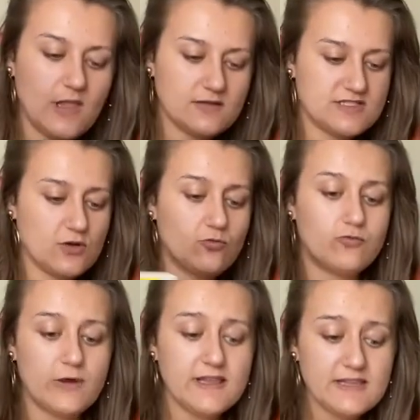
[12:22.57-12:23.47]
So
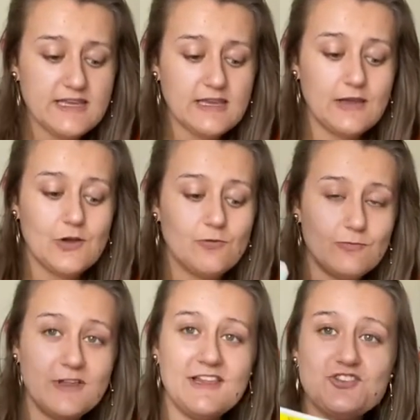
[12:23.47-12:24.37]
really,
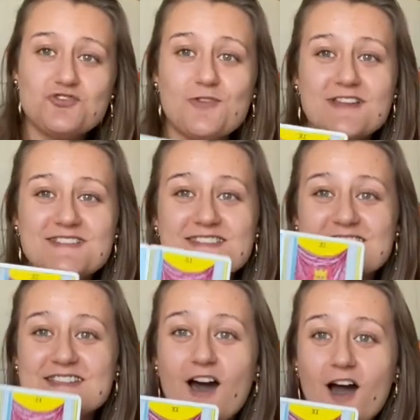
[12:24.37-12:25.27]
really trust
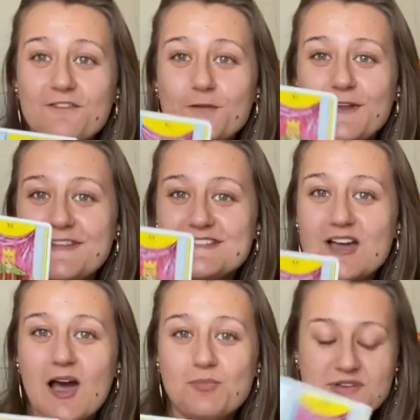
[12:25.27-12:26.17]
this offering, this
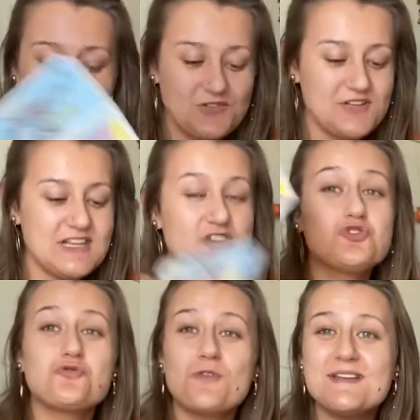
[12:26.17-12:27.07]
opportunity.
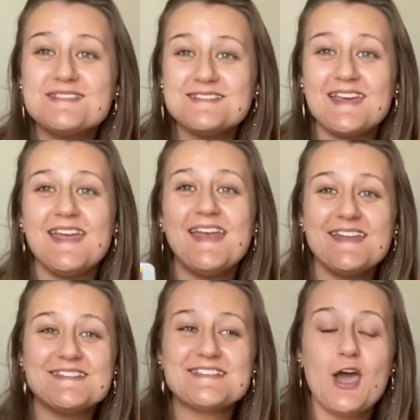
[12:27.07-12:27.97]
Trust it. It
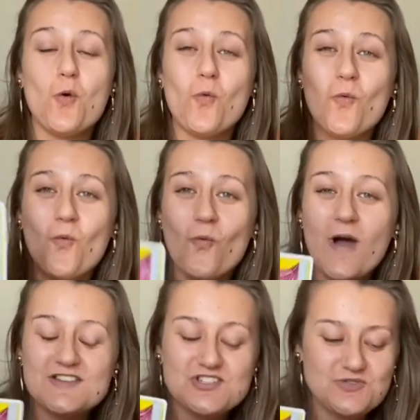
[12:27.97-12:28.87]
is
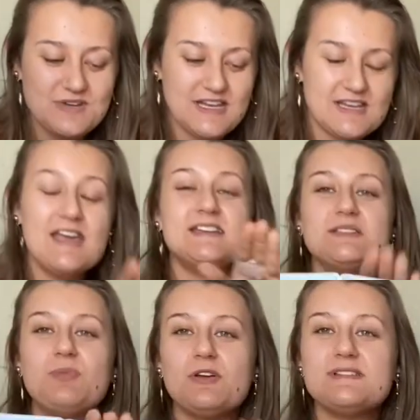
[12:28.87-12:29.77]
what you need.
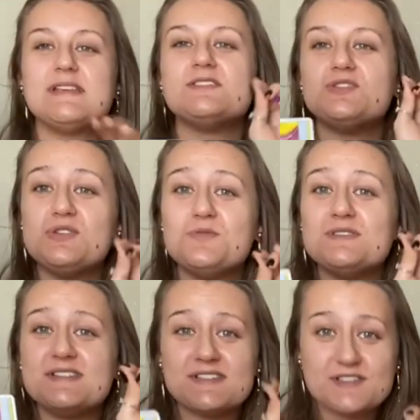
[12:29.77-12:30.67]
Spirit says you
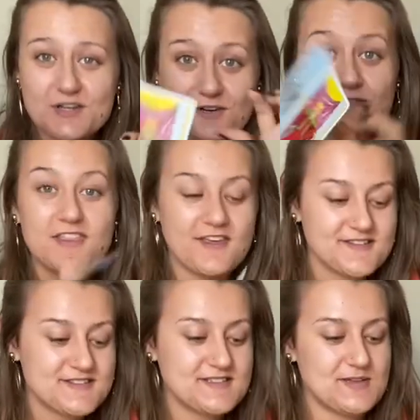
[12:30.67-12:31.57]
deserve
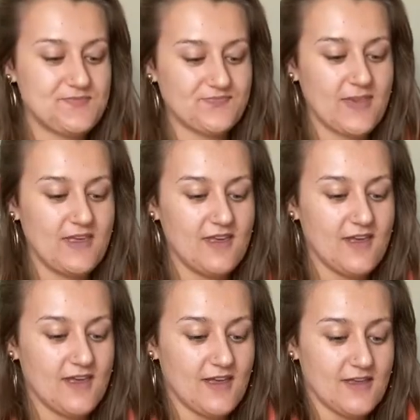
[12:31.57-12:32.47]
this.
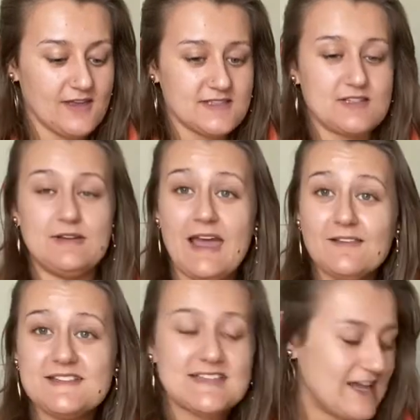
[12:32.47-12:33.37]
So now
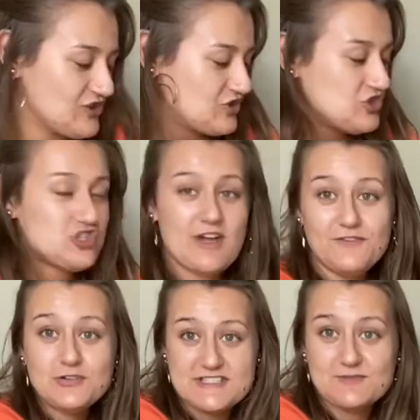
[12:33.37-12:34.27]
let's actually
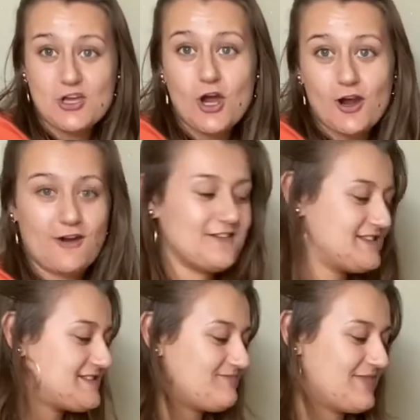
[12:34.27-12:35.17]
shuffle some cards
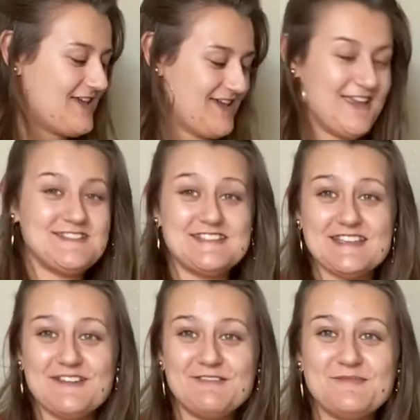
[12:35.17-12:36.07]
and
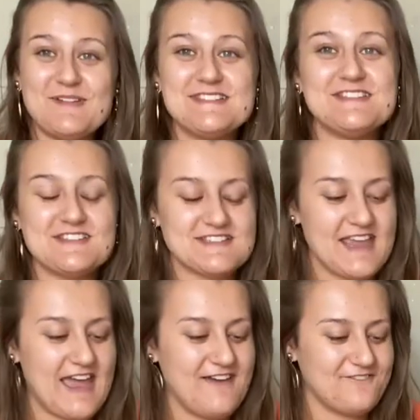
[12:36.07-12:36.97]
see what messages they
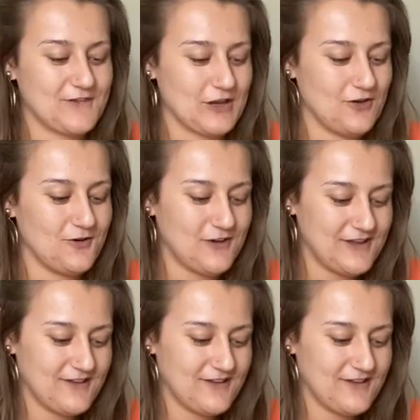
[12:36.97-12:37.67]
have for you.